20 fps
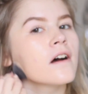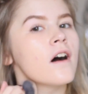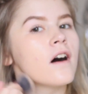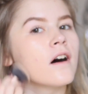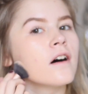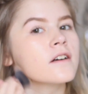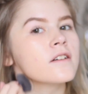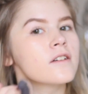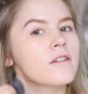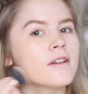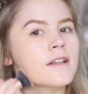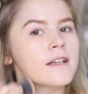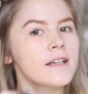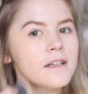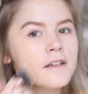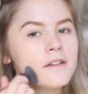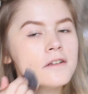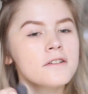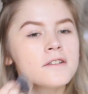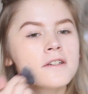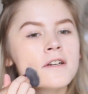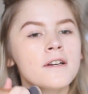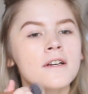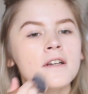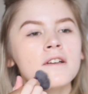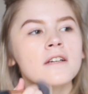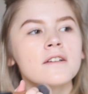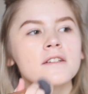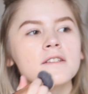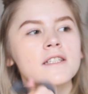art college,
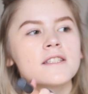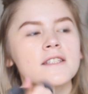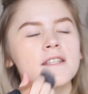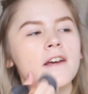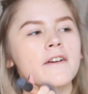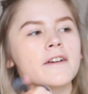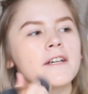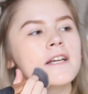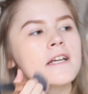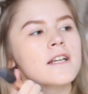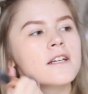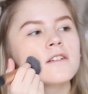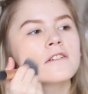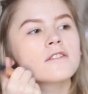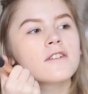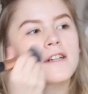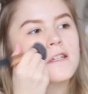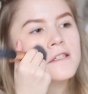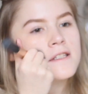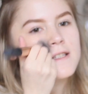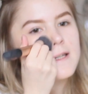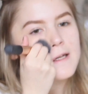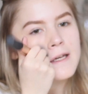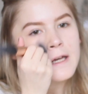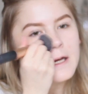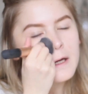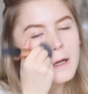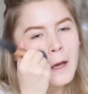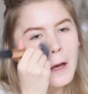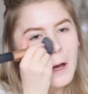which is very
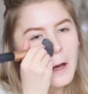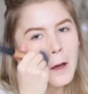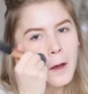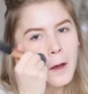interesting.